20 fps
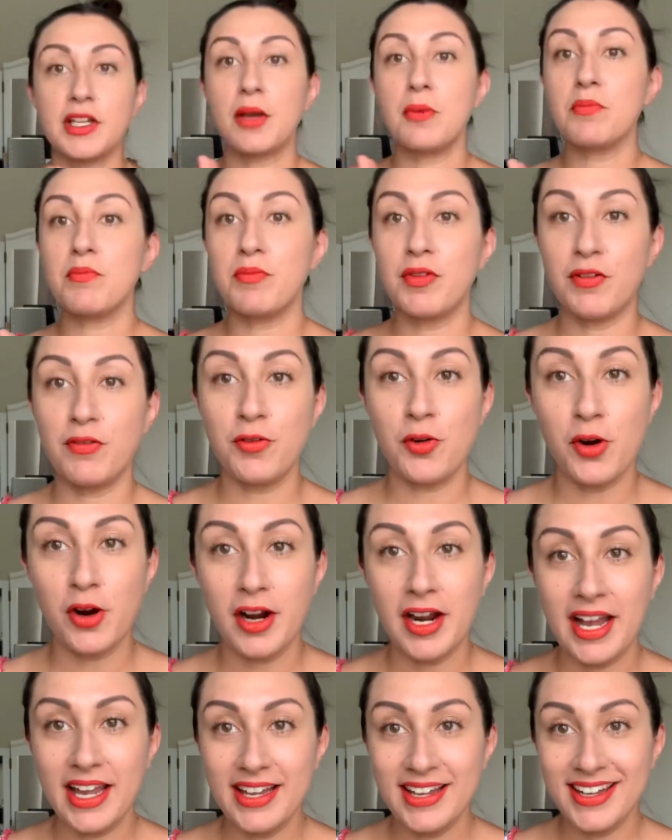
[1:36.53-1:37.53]
Before
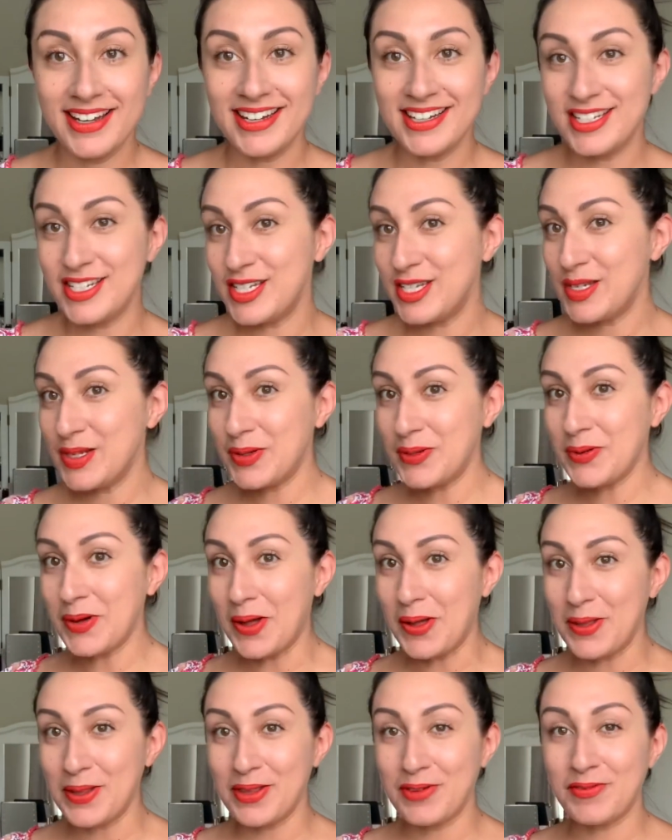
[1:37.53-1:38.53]
I get into
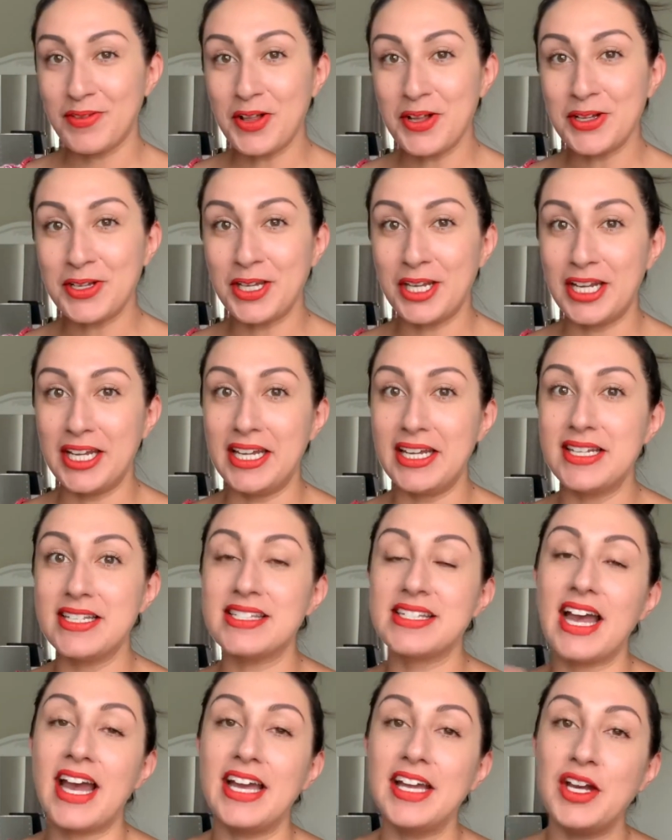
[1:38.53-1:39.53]
all the fall goodies,
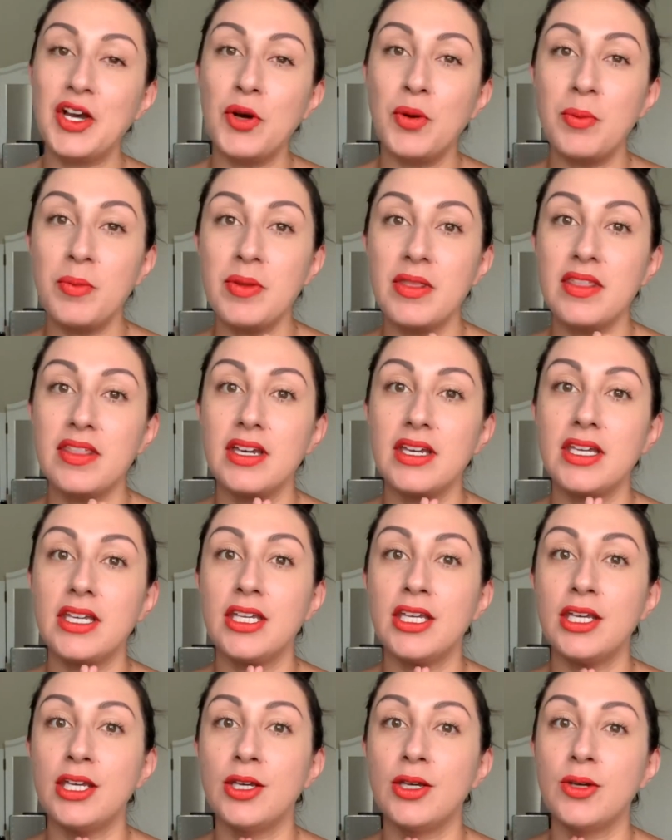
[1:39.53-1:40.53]
I hope that
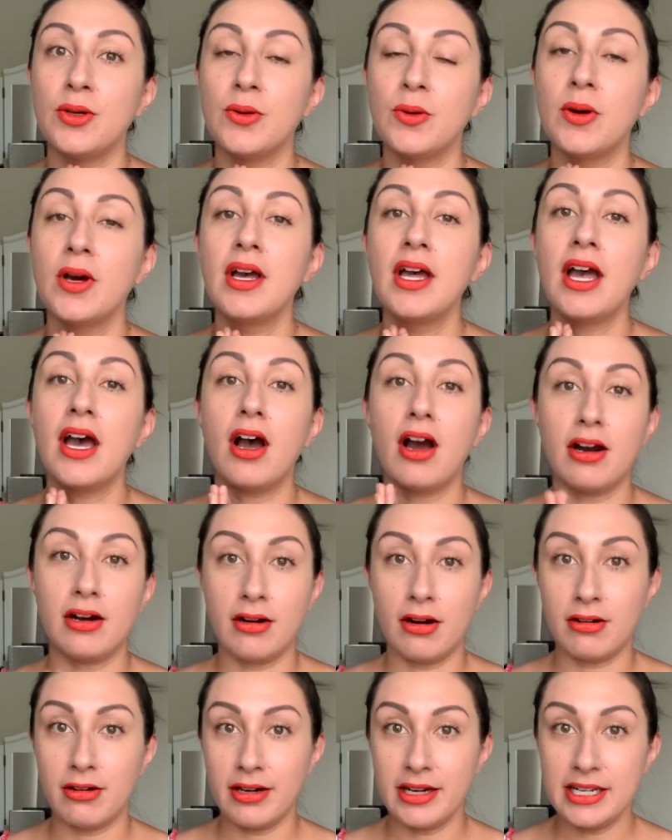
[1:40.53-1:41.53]
you are
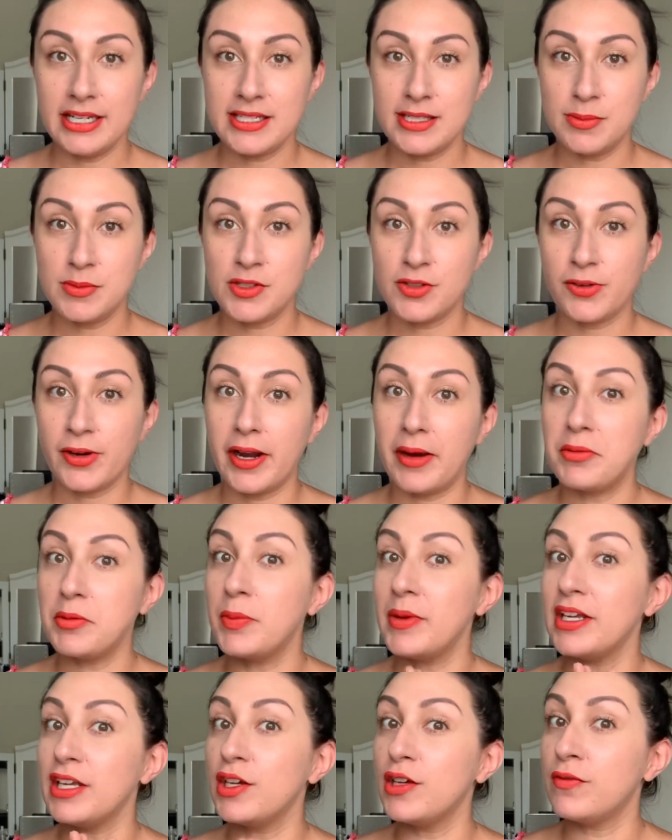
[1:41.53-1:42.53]
already subscribed, but
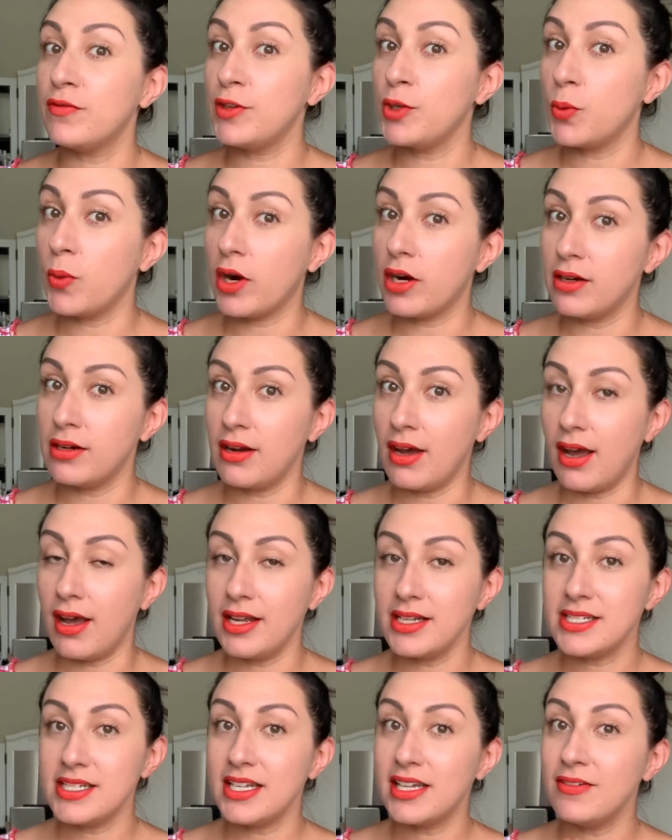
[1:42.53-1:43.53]
if you are
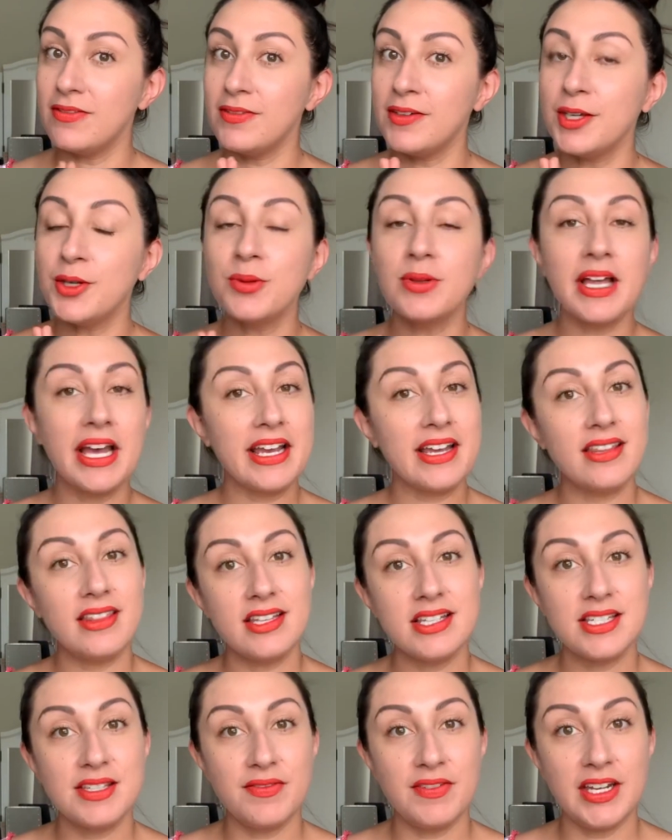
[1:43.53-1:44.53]
not, if you like this
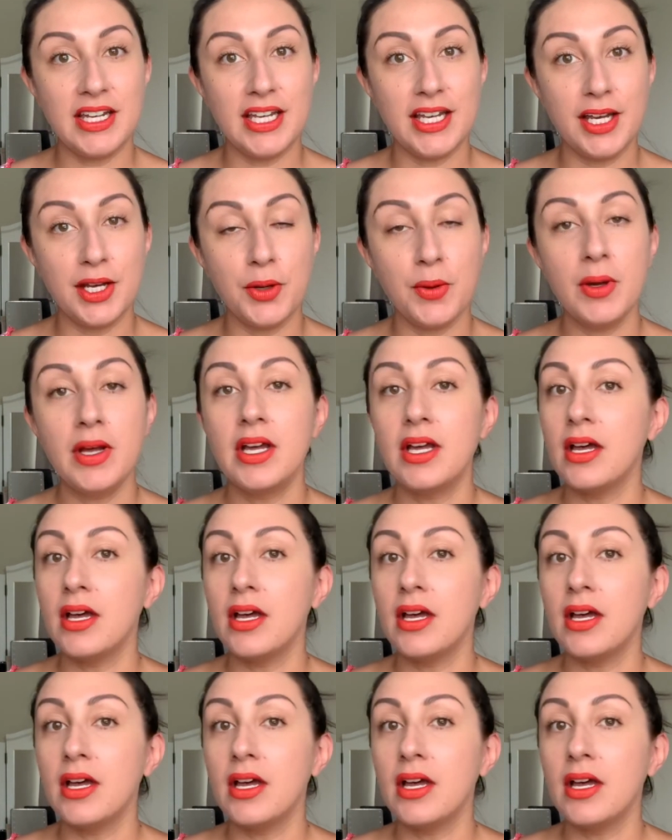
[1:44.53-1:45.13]
video,